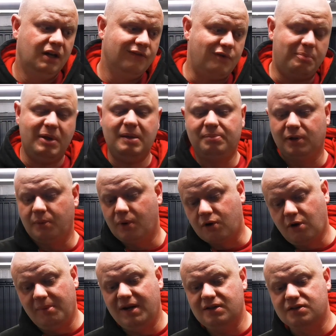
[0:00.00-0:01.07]
for people who are
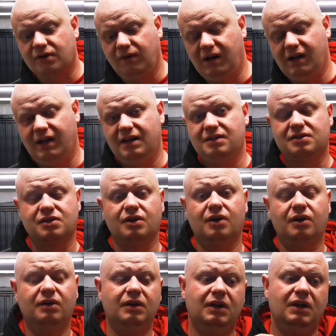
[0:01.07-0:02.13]
coming into Green Lane,
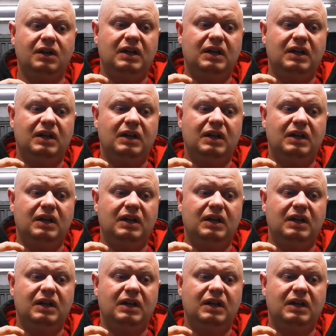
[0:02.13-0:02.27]
so